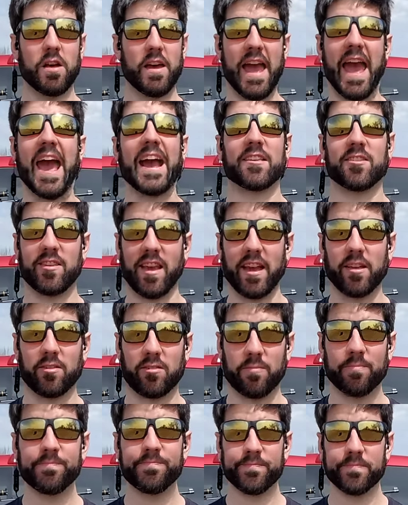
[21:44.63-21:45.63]

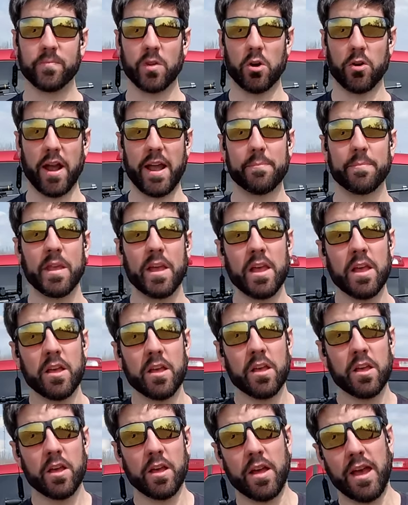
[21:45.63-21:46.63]
access, all right?
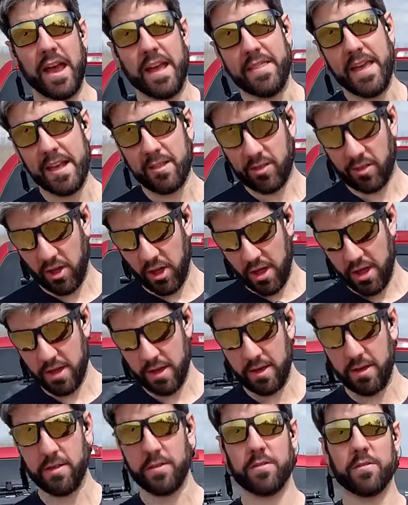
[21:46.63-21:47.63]
And that's
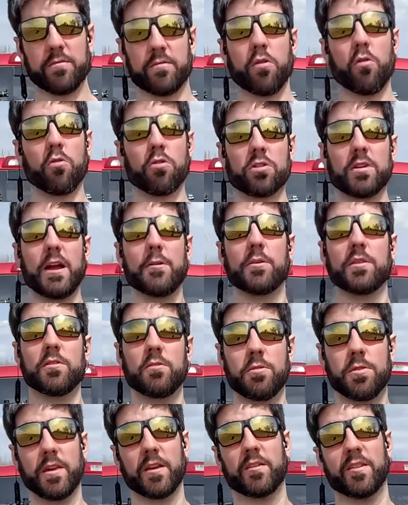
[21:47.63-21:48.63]
the order I would
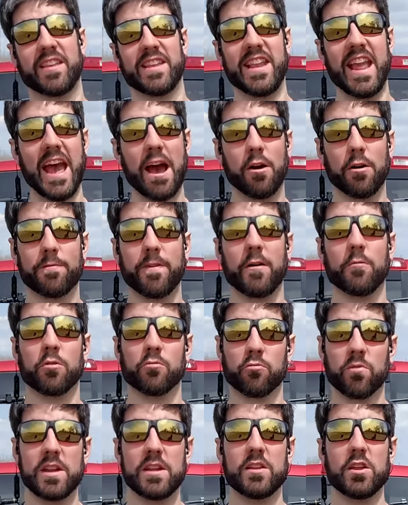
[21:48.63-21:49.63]
do things in now if I would
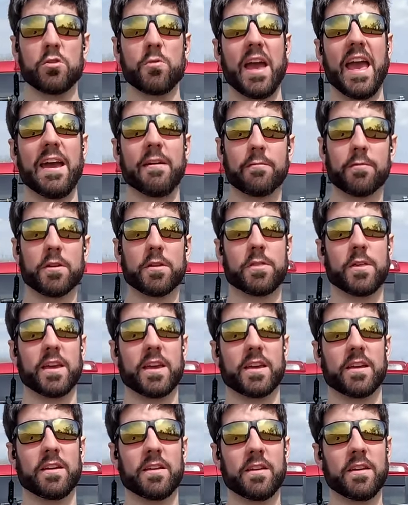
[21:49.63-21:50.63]
redo
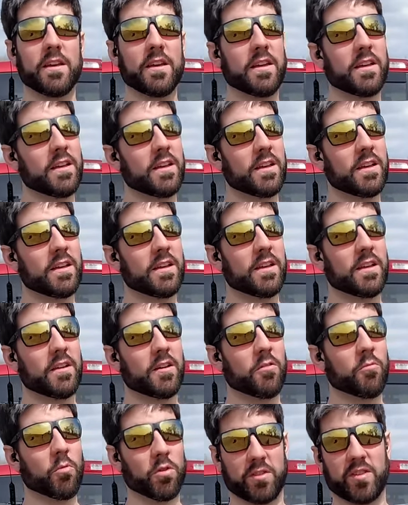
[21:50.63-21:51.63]
everything
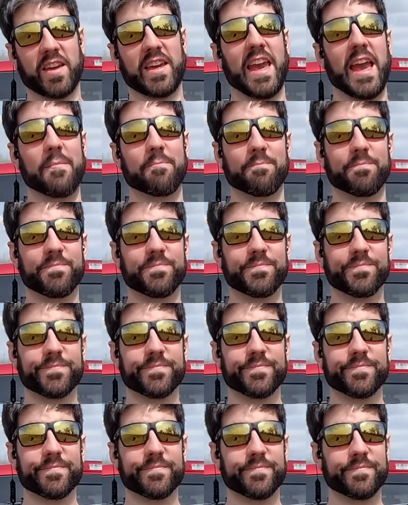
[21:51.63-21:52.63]
once again.
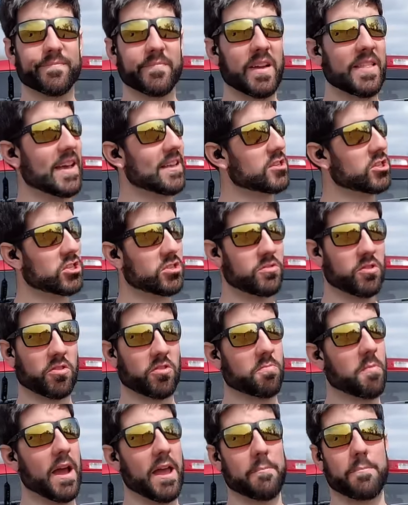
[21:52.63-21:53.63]
And that's
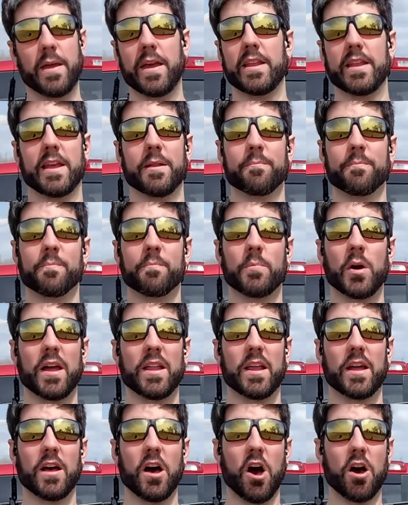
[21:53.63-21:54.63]
just my opinion. But
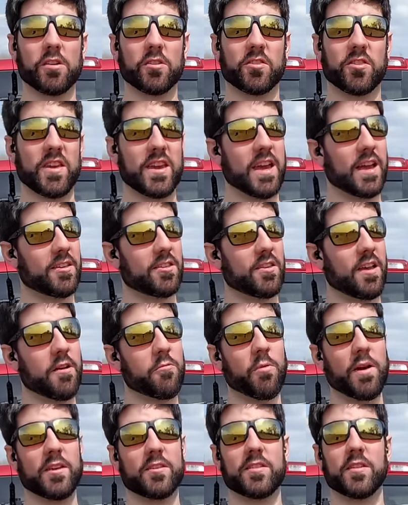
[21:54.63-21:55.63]
honestly, I, I
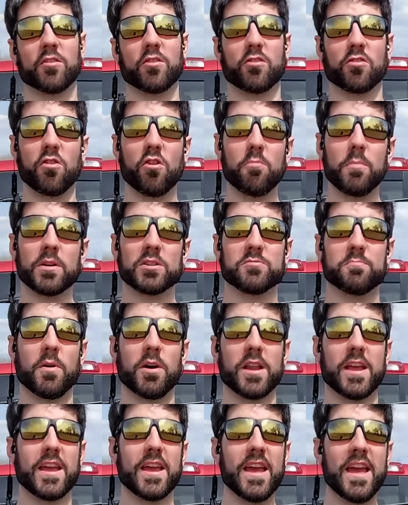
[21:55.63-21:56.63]
wasted so much
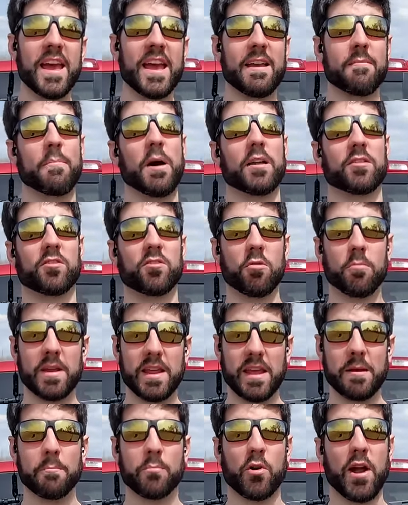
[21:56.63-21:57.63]
money and bought so
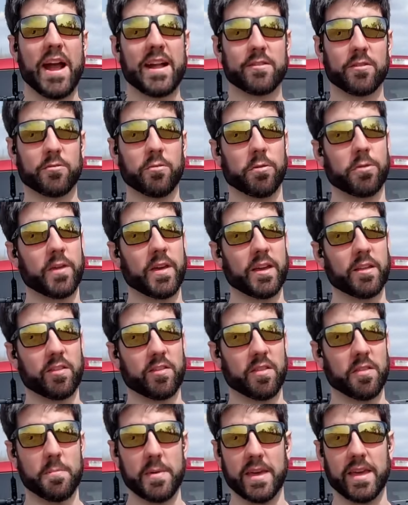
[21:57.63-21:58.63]
many impractical things
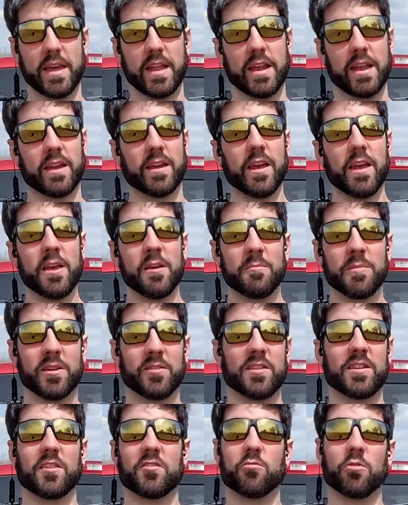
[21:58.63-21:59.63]
in the beginning
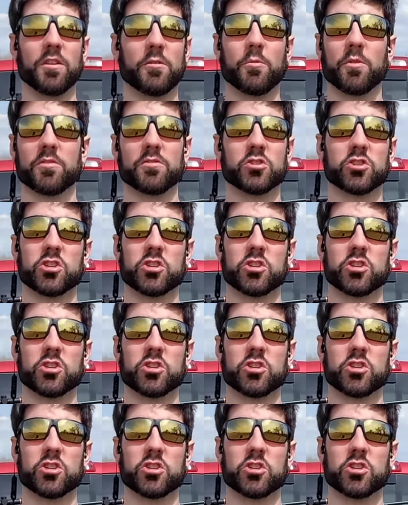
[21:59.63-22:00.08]
because I just really wasn't